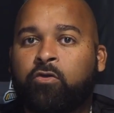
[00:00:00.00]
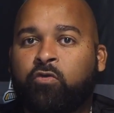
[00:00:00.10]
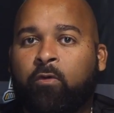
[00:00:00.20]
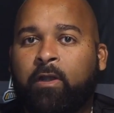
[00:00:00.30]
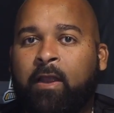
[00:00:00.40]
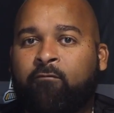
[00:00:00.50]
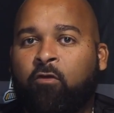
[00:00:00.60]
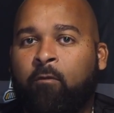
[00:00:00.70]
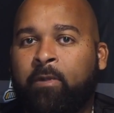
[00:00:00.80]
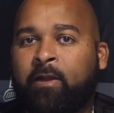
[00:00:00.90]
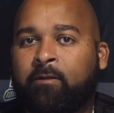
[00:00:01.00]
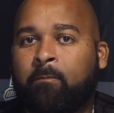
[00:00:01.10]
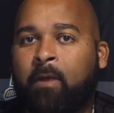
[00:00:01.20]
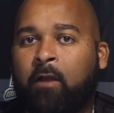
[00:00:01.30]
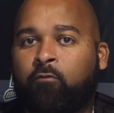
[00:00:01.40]
Shortly after opening up the
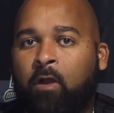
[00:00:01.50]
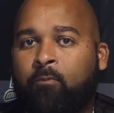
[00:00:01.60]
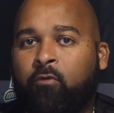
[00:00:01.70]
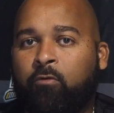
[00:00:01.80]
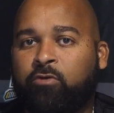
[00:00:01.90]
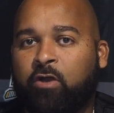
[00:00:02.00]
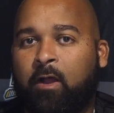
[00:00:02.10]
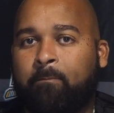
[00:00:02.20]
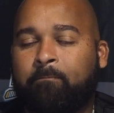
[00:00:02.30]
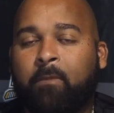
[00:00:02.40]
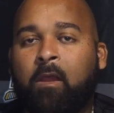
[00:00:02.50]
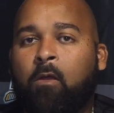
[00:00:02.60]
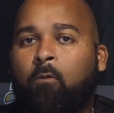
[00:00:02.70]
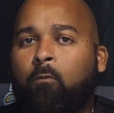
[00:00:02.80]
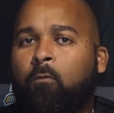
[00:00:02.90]
ModSquad Pro Shop,
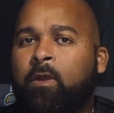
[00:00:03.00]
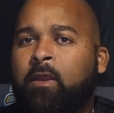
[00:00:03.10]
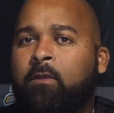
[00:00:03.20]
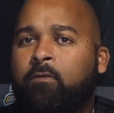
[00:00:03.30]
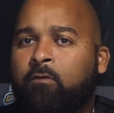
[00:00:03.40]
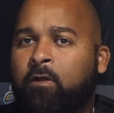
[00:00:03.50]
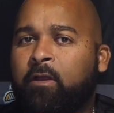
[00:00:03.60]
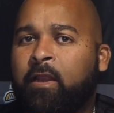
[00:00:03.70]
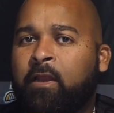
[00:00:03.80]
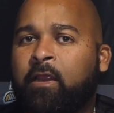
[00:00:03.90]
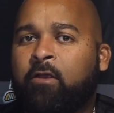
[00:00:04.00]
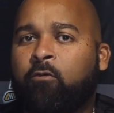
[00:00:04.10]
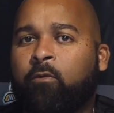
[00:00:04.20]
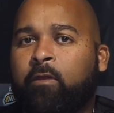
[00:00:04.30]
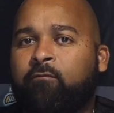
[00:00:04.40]
we started getting
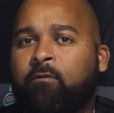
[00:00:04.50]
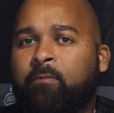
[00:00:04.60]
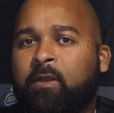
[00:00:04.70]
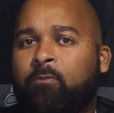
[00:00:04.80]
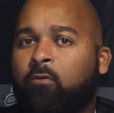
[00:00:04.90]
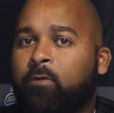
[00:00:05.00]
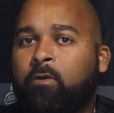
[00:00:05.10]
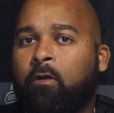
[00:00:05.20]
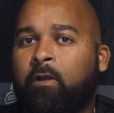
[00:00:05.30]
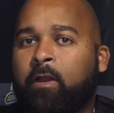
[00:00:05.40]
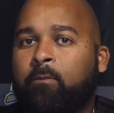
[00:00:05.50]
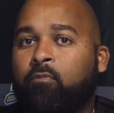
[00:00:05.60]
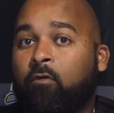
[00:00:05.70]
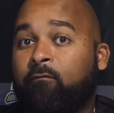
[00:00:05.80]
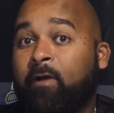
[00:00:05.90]
inquiries from people regarding
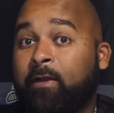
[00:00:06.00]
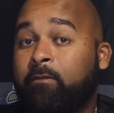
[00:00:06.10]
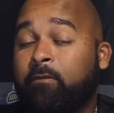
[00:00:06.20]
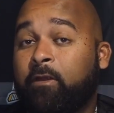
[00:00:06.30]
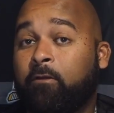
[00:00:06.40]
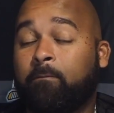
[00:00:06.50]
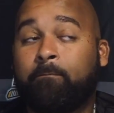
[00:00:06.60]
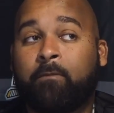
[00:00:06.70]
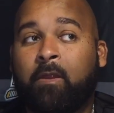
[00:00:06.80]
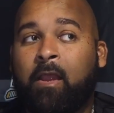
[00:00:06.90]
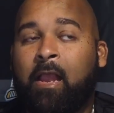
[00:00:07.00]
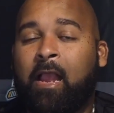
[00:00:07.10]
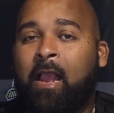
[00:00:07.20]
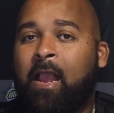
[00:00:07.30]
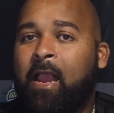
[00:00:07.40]
profiling steel.
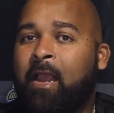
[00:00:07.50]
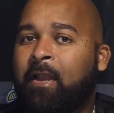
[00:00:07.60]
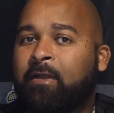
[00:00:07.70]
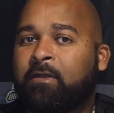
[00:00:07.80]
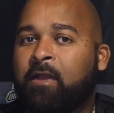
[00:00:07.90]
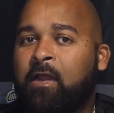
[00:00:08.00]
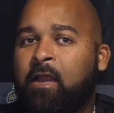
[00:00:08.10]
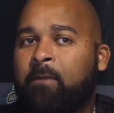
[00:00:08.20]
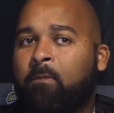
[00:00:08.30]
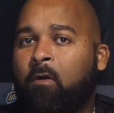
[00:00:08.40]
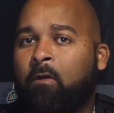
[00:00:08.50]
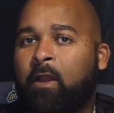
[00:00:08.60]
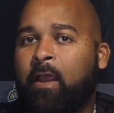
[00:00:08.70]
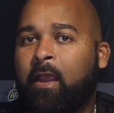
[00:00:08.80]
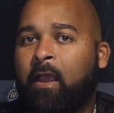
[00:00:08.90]
And at the time, all
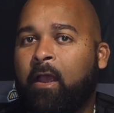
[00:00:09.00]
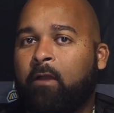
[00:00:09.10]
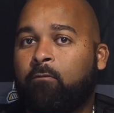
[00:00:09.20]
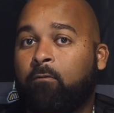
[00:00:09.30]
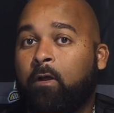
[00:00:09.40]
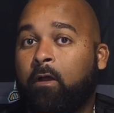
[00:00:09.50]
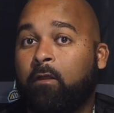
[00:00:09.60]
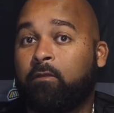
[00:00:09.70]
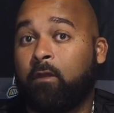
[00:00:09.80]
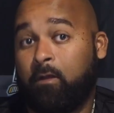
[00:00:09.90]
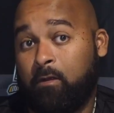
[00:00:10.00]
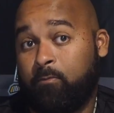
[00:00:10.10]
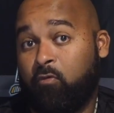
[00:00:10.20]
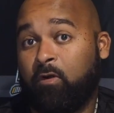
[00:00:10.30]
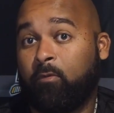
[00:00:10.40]
I had was a
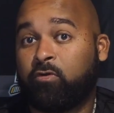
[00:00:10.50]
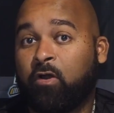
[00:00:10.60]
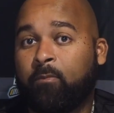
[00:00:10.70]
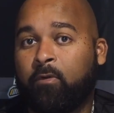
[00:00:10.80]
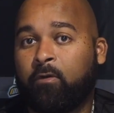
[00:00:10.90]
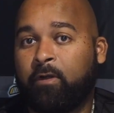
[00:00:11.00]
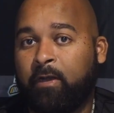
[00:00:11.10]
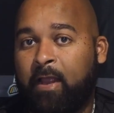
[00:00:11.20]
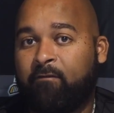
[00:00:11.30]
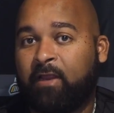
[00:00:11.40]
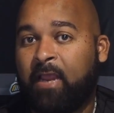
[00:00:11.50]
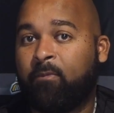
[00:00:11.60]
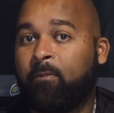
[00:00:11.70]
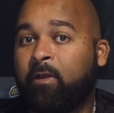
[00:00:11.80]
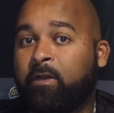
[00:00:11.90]
portable sharpener and didn't have the
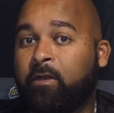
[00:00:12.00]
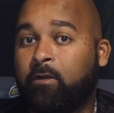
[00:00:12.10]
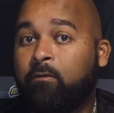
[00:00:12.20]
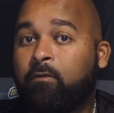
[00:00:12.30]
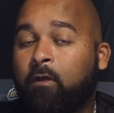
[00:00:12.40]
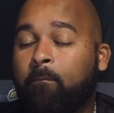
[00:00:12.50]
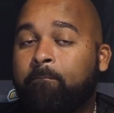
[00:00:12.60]
capability to do so.